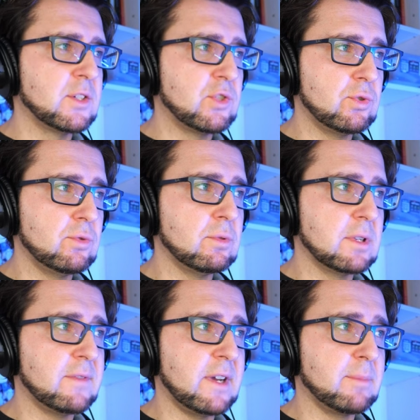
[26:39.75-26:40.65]
2
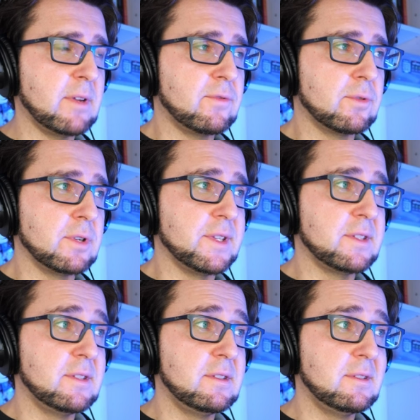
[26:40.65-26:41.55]
divided by 4 is
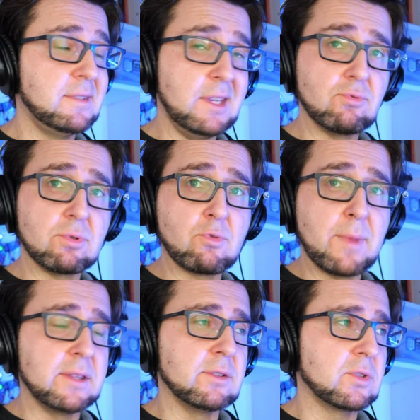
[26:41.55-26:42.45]
0,
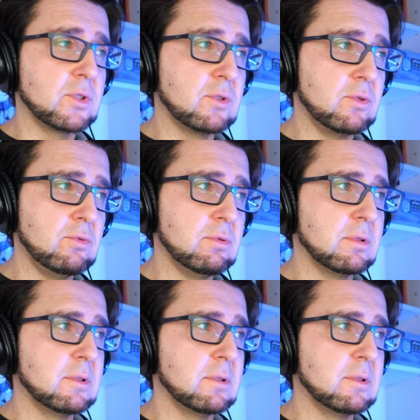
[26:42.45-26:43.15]
reminder 2.